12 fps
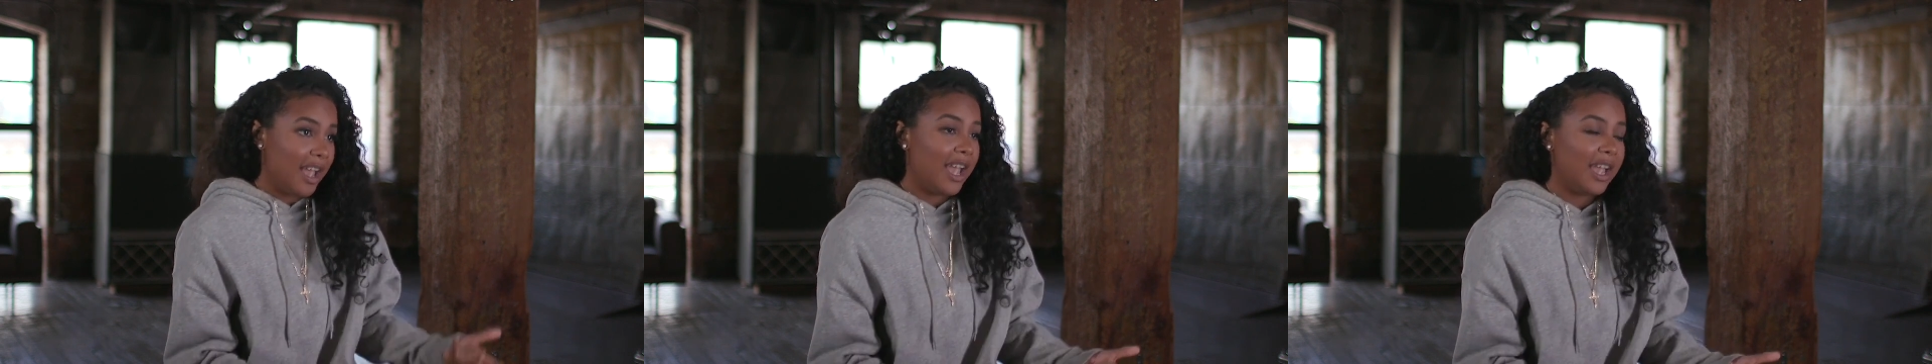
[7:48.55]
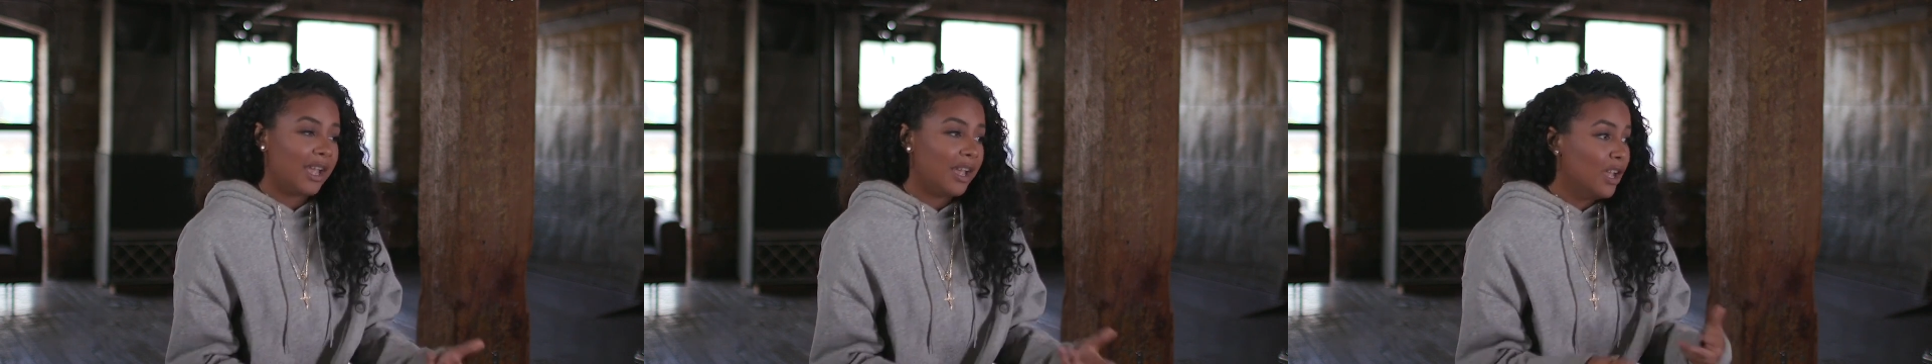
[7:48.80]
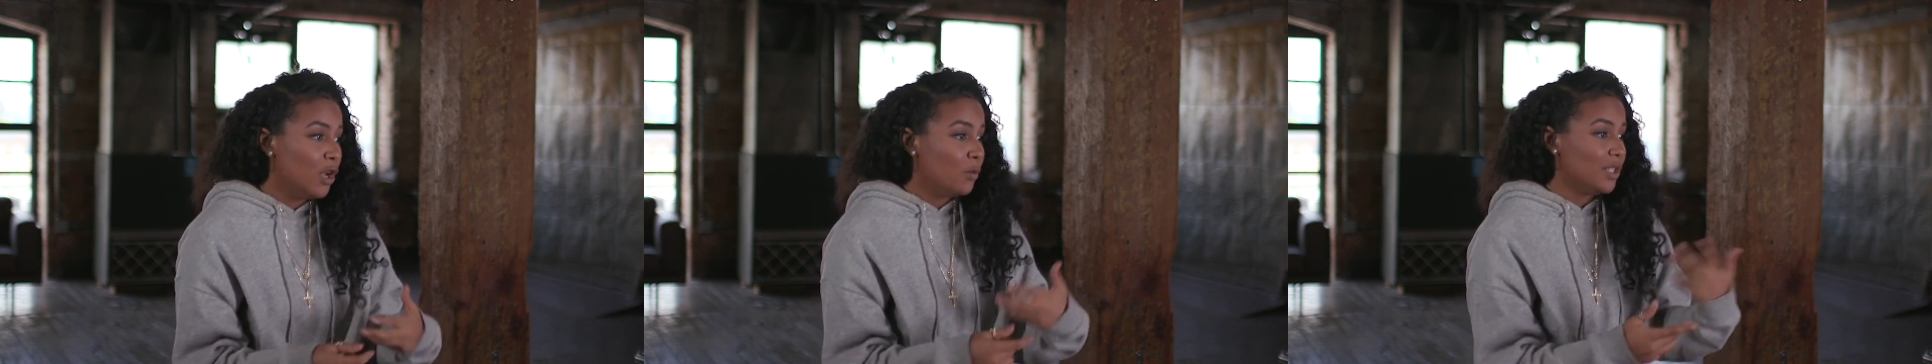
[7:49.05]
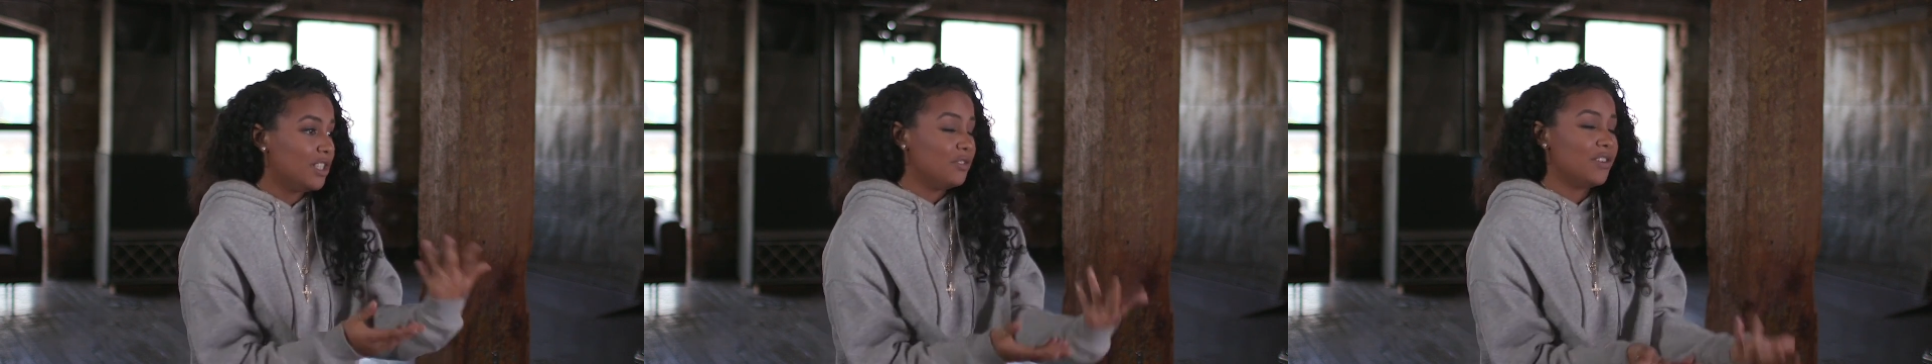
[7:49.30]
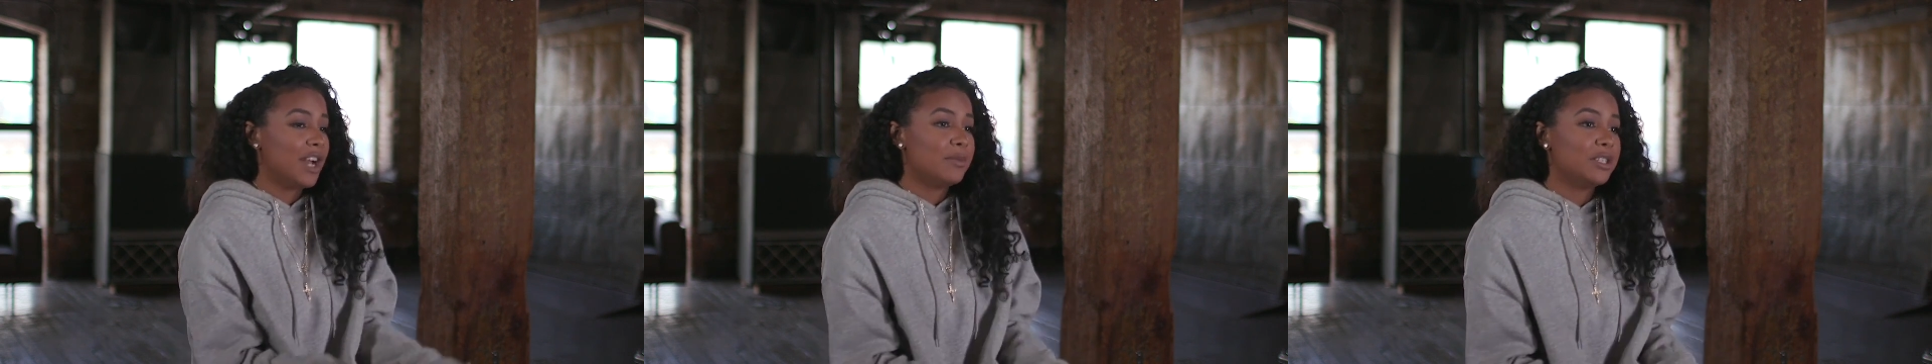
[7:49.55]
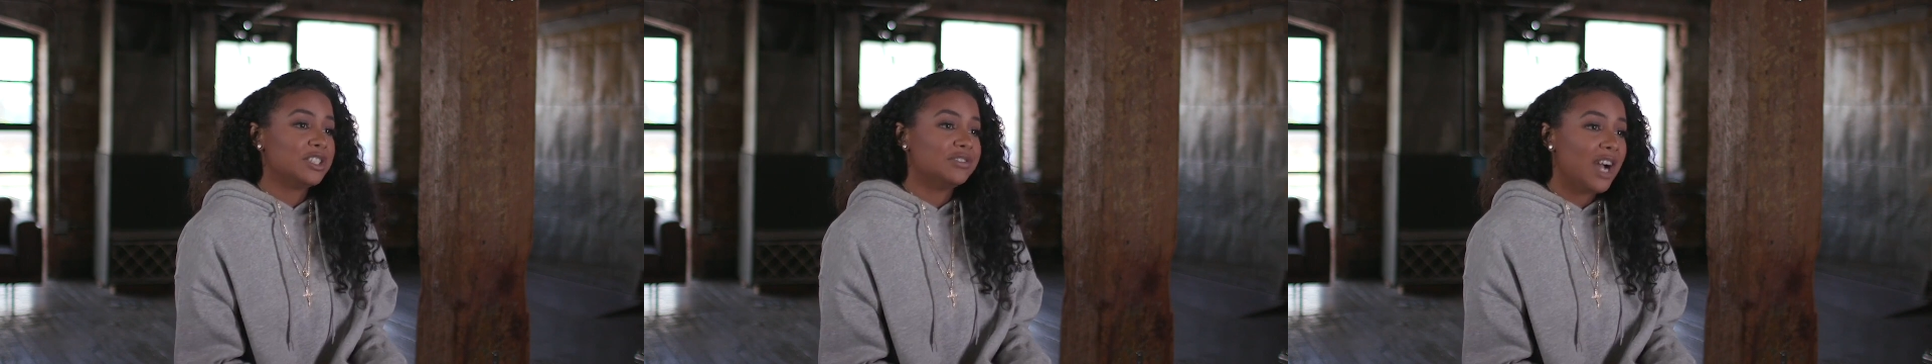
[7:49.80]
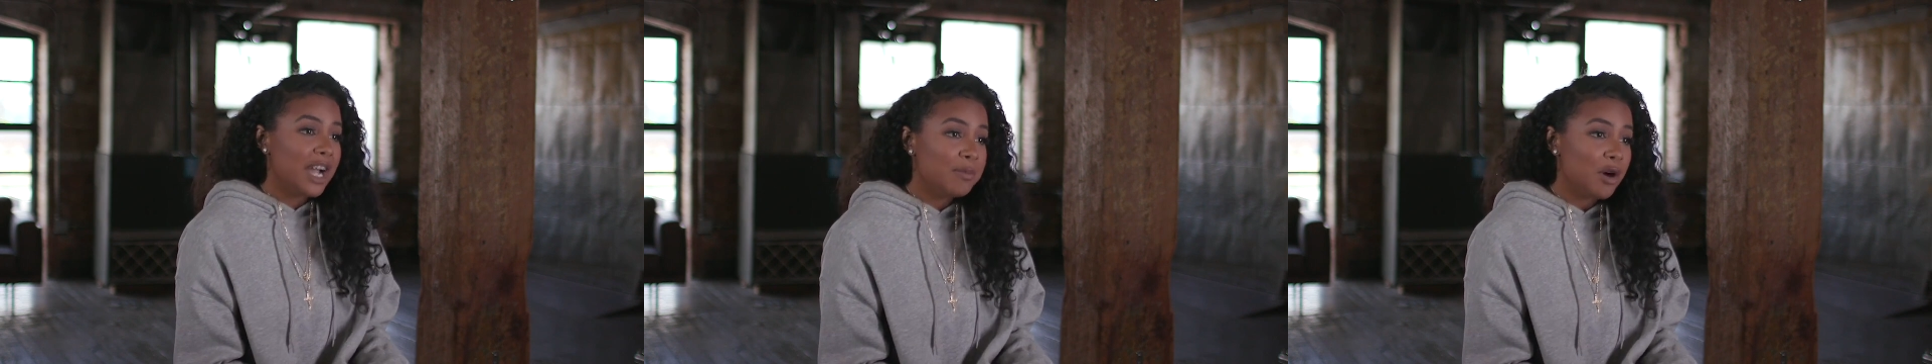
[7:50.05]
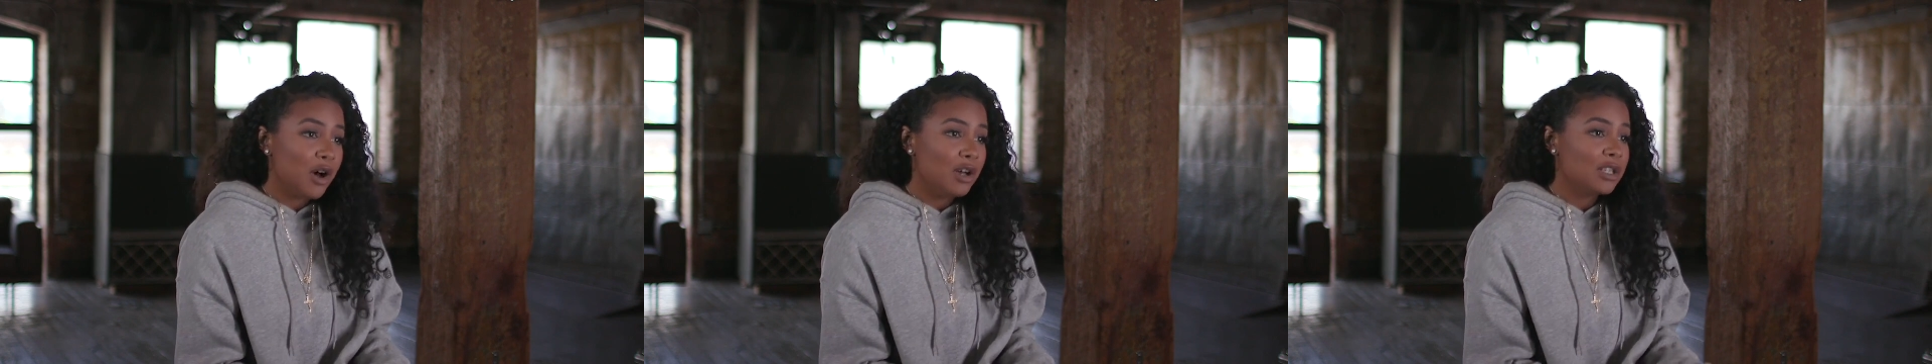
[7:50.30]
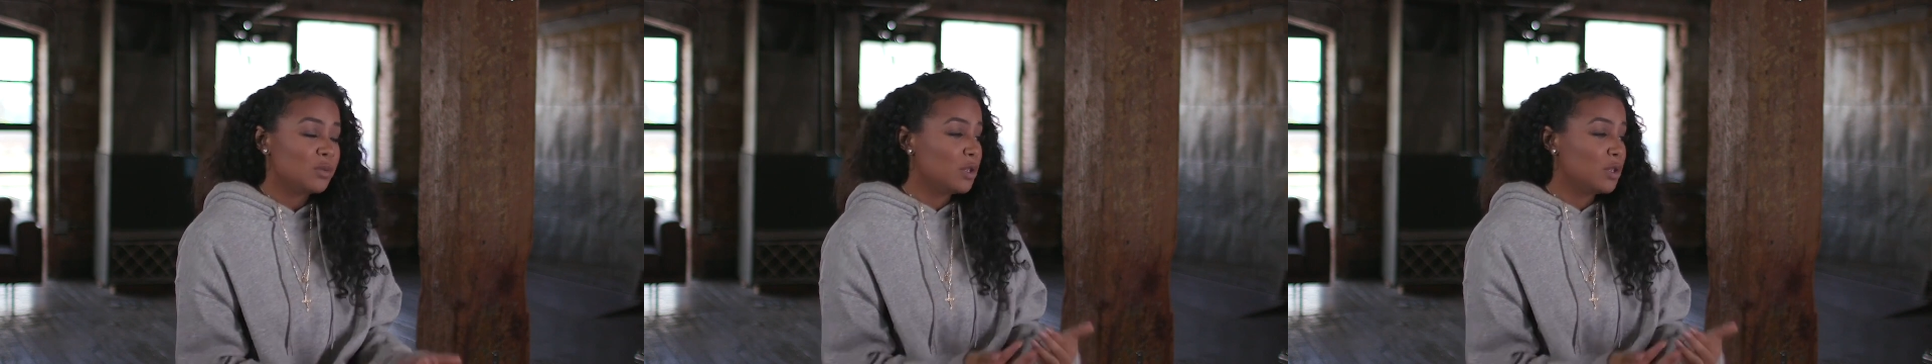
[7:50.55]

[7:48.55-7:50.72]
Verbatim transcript: hey, we see you've got a bunch of eyeballs.